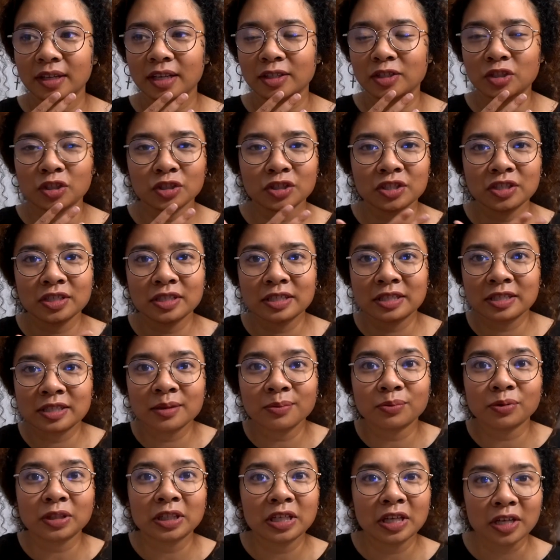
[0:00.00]
It just
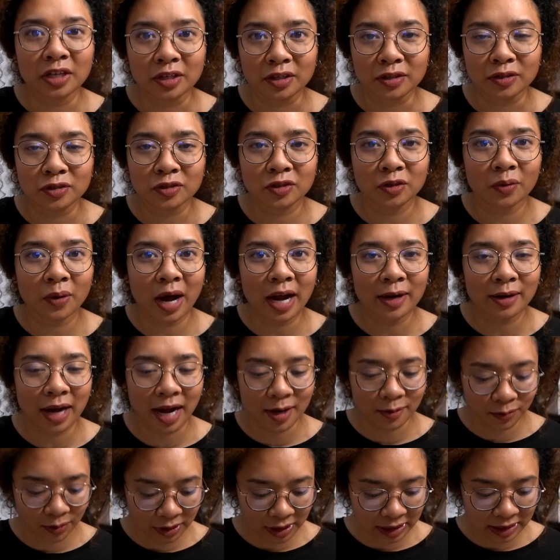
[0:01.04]
simply is. So I
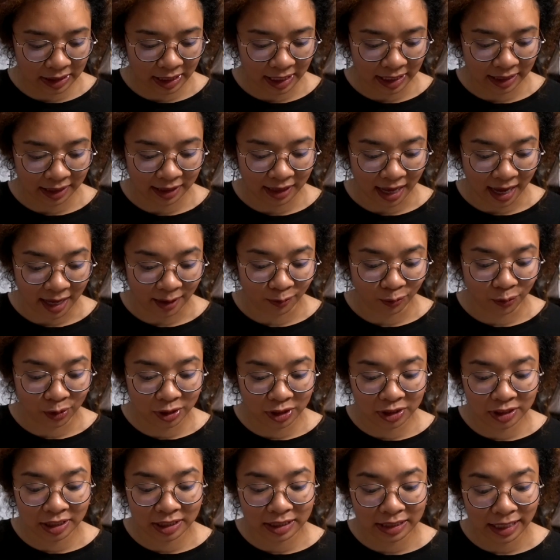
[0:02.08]
really like that,
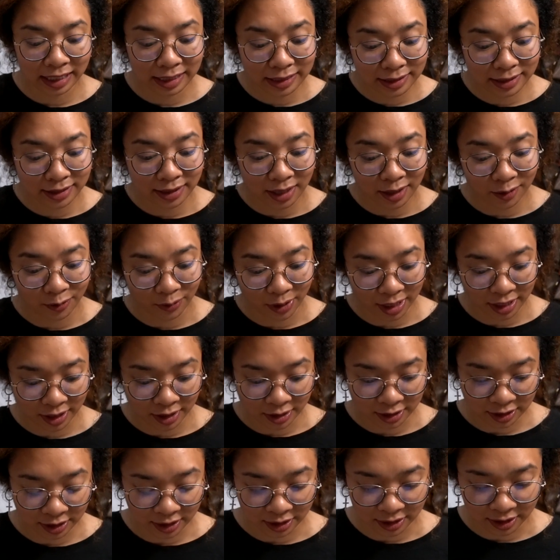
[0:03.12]
which is a nice segue
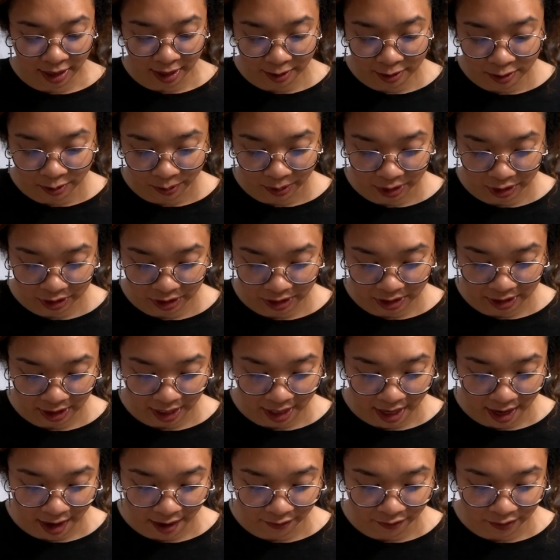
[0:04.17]
into the next questions I
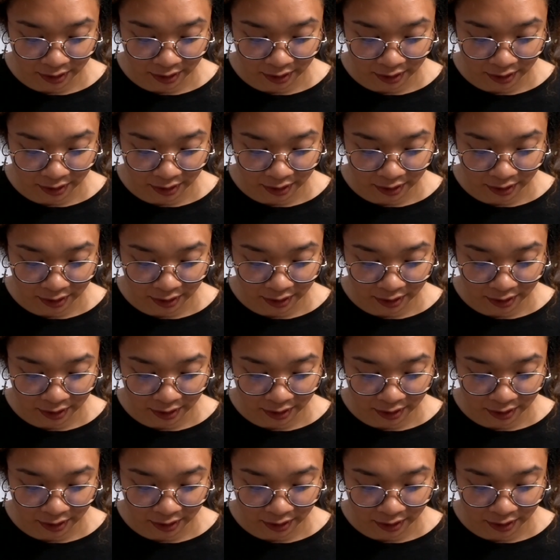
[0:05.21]
have